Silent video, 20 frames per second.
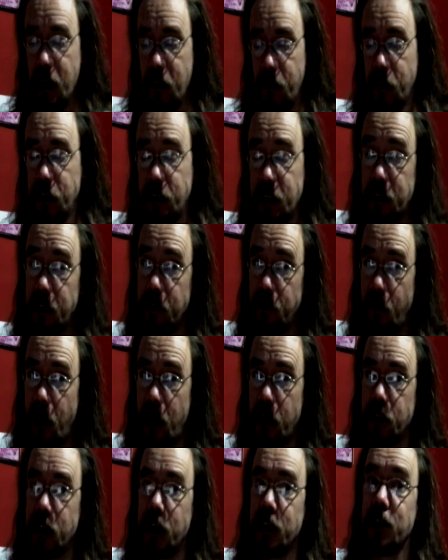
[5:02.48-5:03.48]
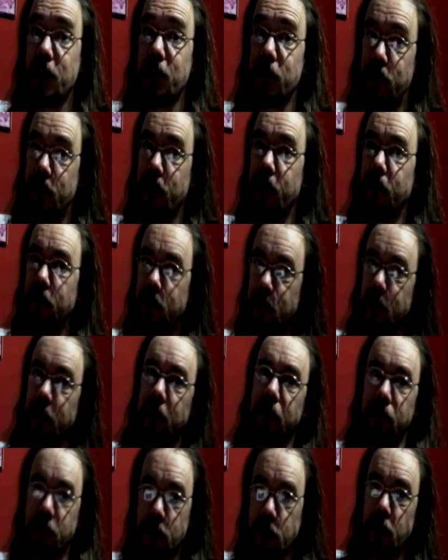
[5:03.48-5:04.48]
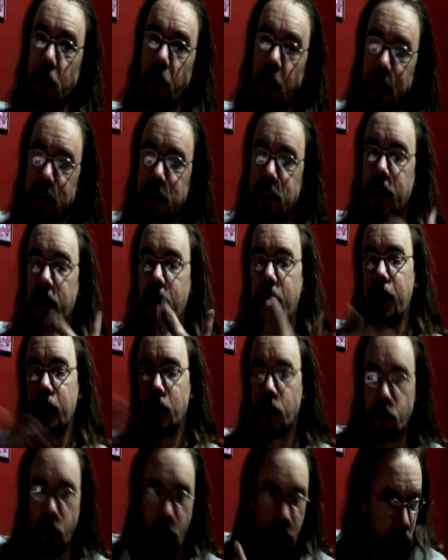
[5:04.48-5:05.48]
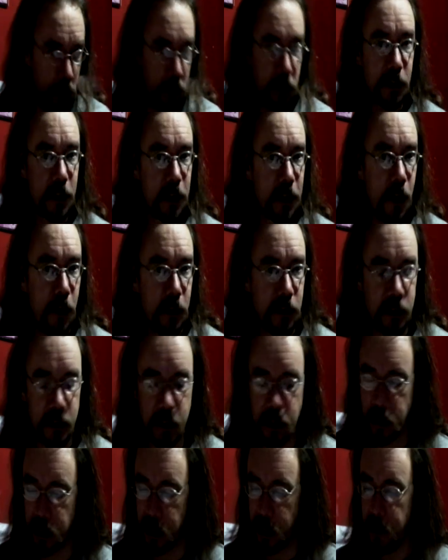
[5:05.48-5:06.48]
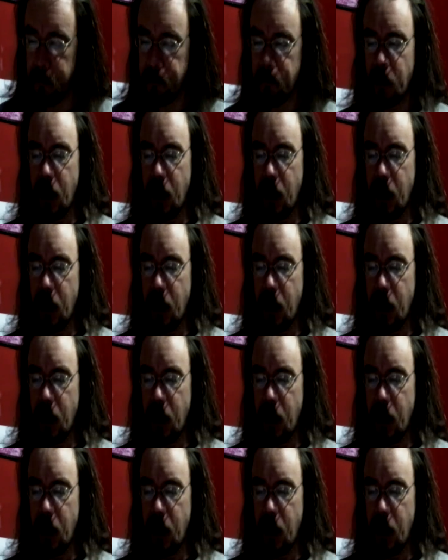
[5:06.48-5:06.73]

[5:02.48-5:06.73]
The disadvantage is that the to-do list grows constantly.